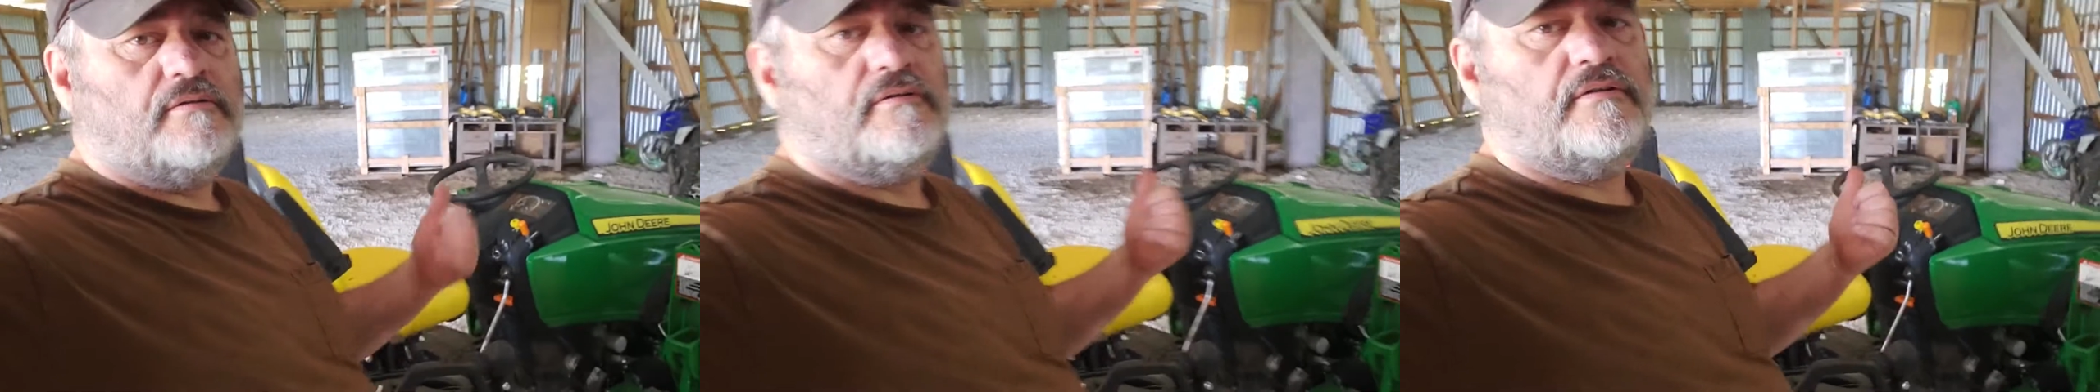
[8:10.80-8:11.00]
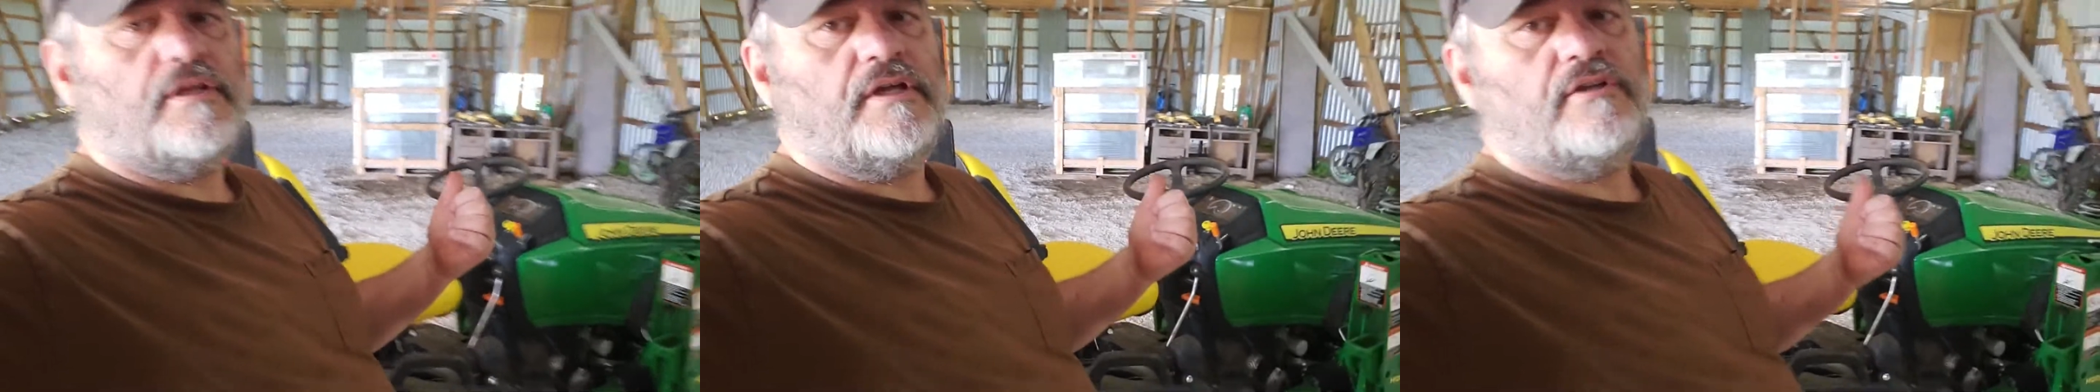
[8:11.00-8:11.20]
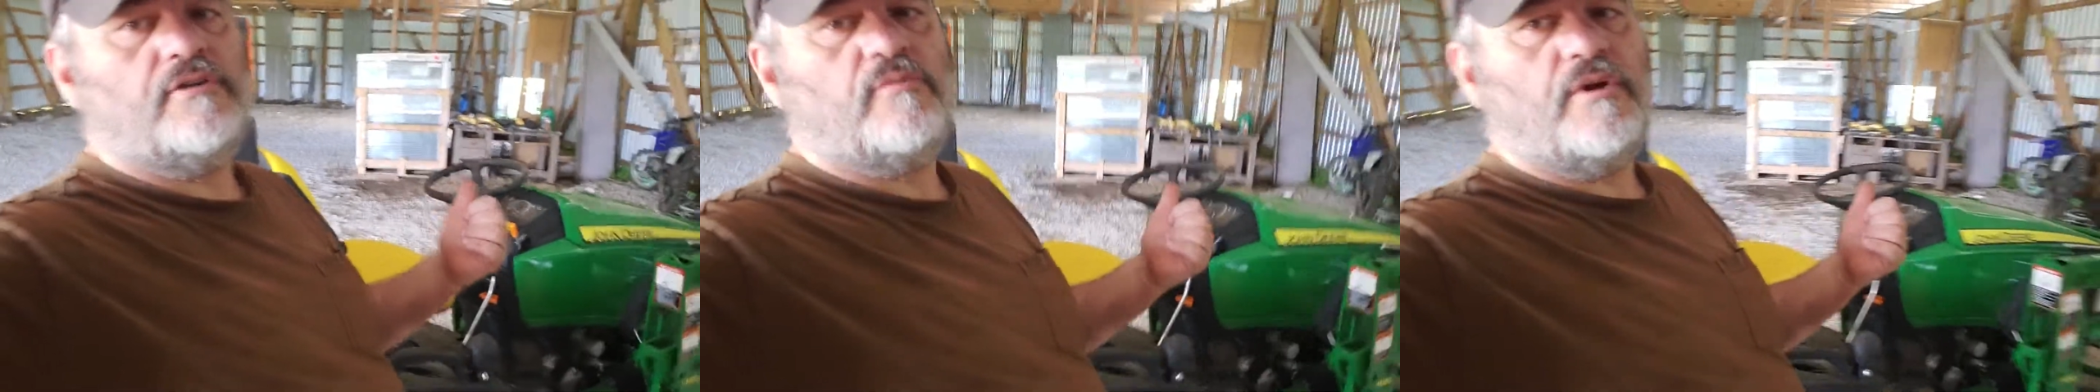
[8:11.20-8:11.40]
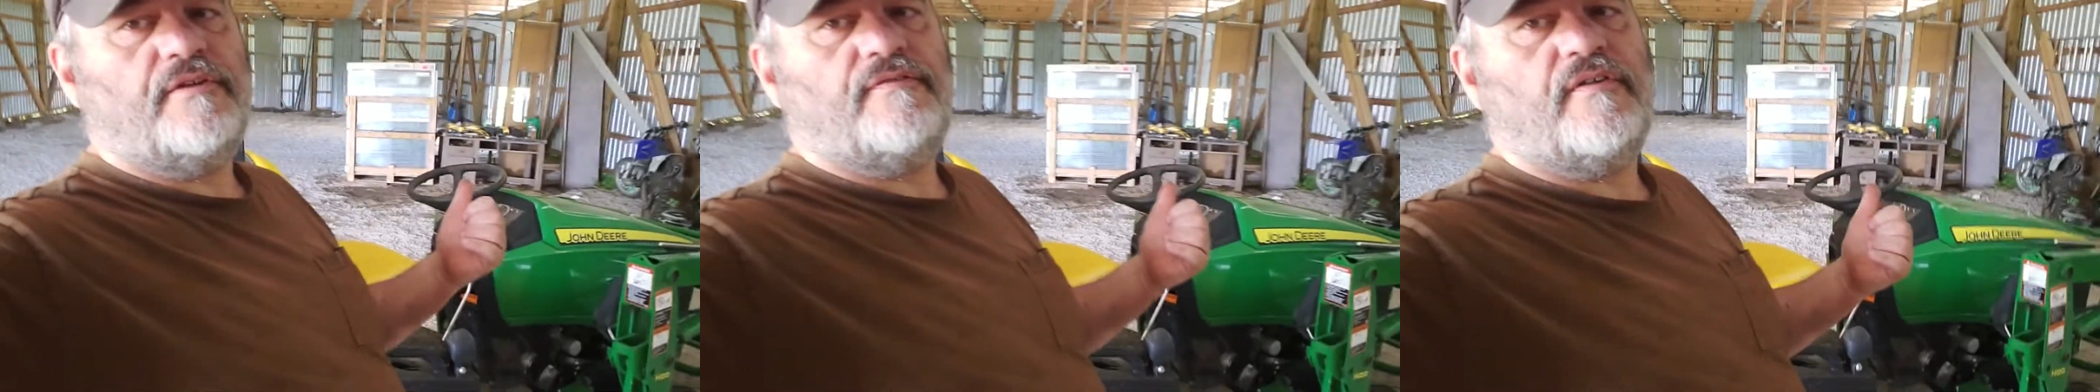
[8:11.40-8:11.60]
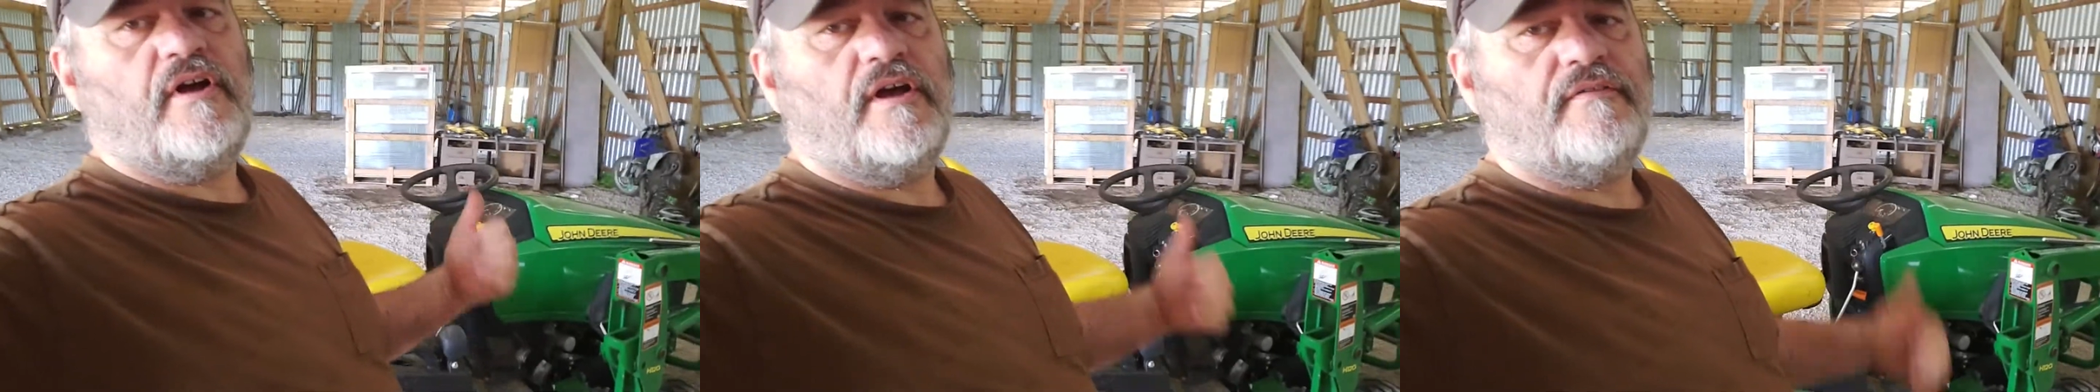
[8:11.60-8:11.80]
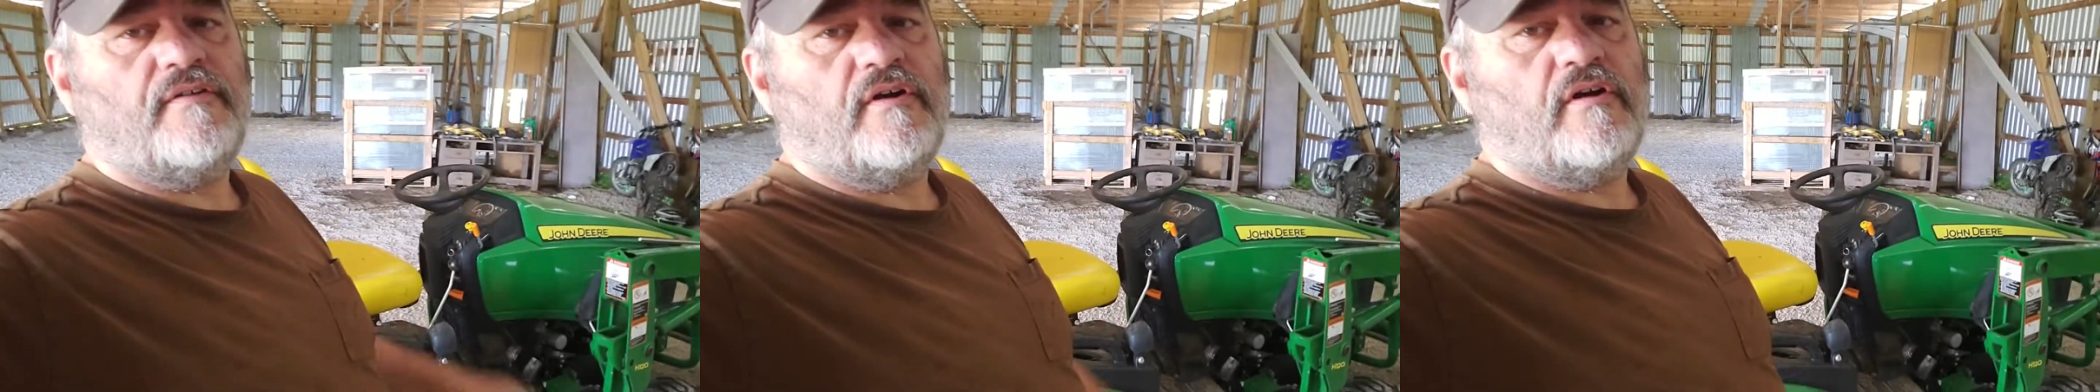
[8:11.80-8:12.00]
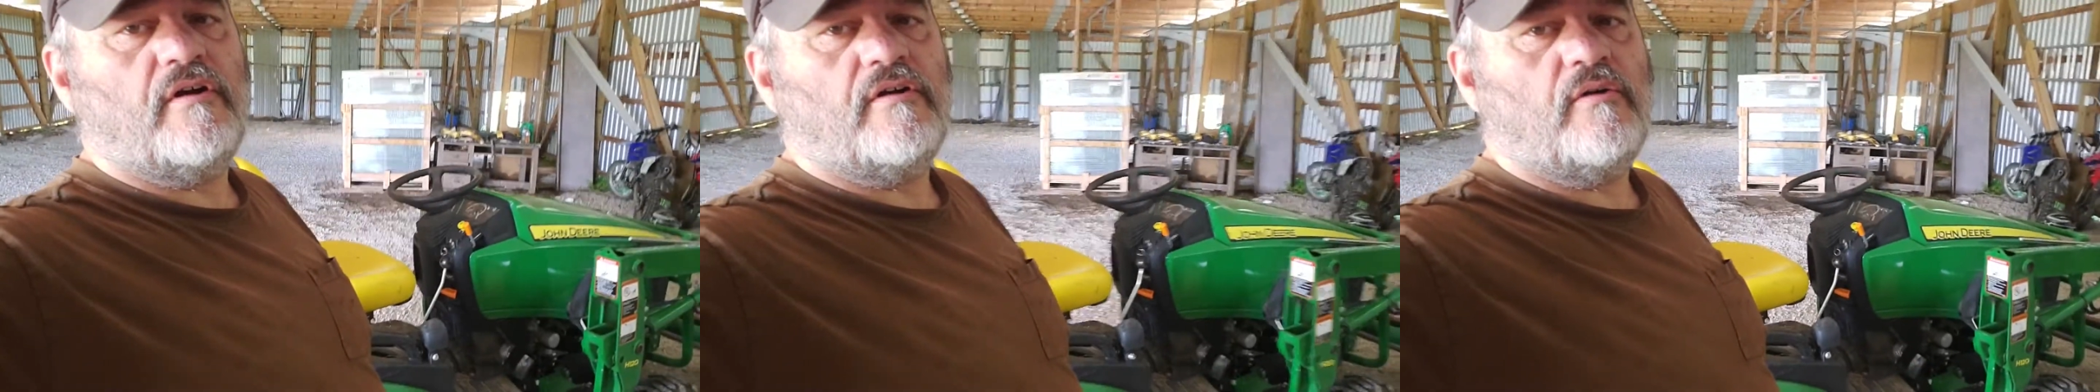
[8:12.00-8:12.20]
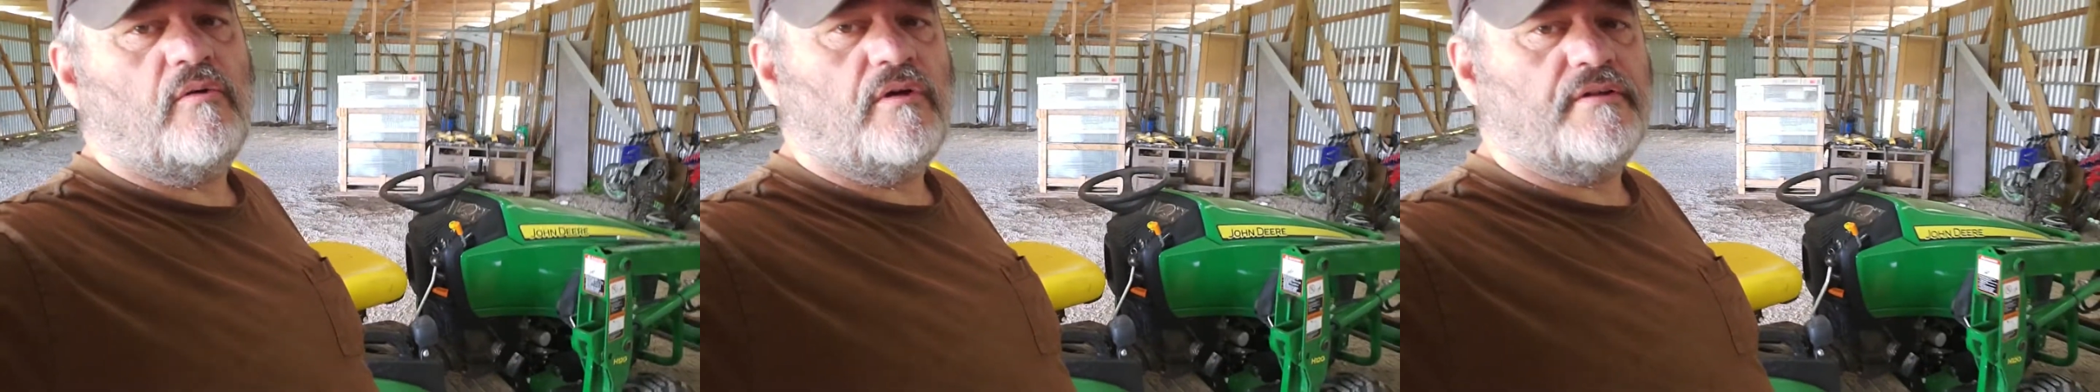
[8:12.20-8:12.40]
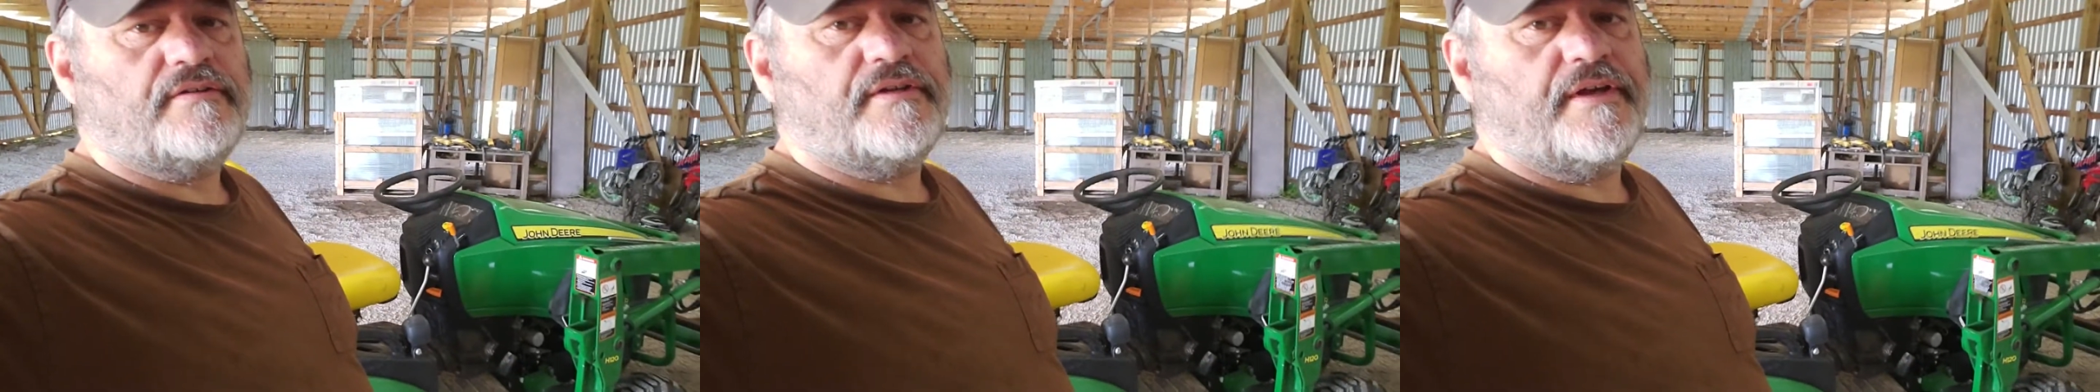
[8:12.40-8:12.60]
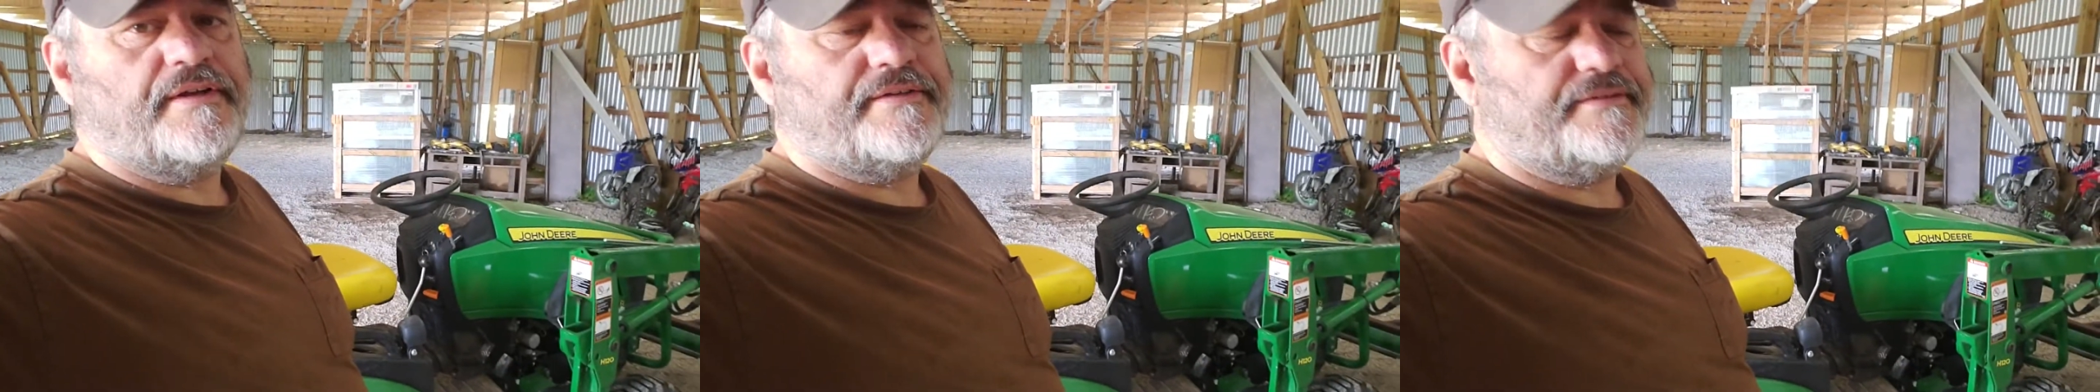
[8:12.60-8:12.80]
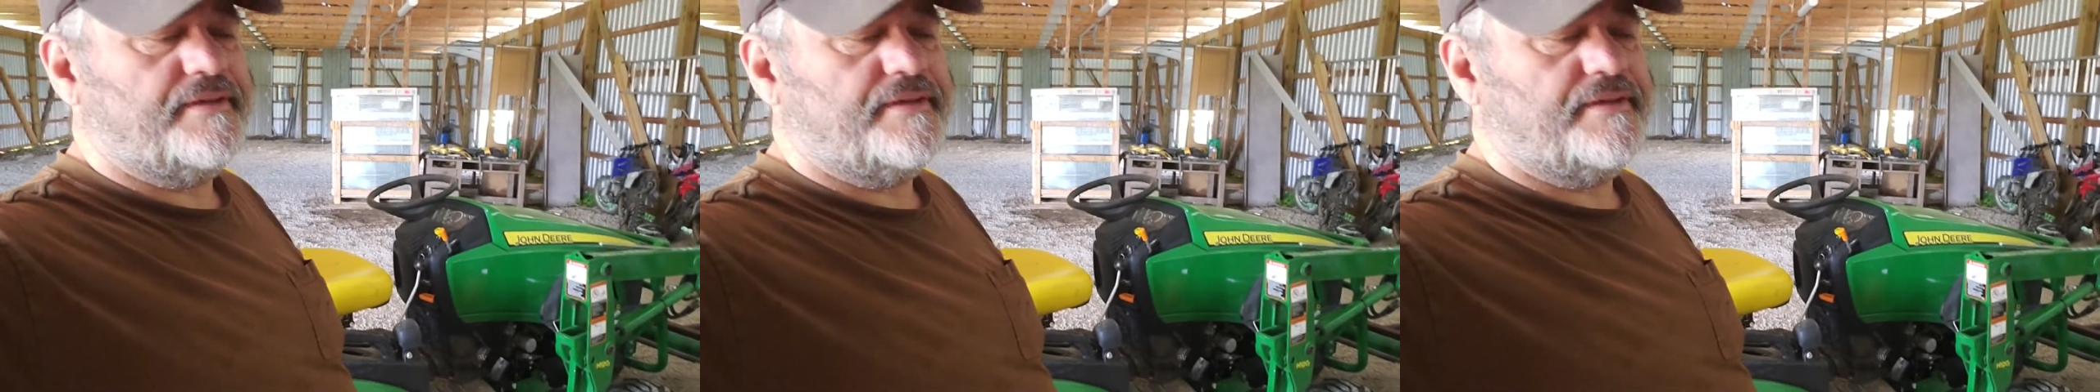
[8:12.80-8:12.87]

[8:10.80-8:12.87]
1025R oil change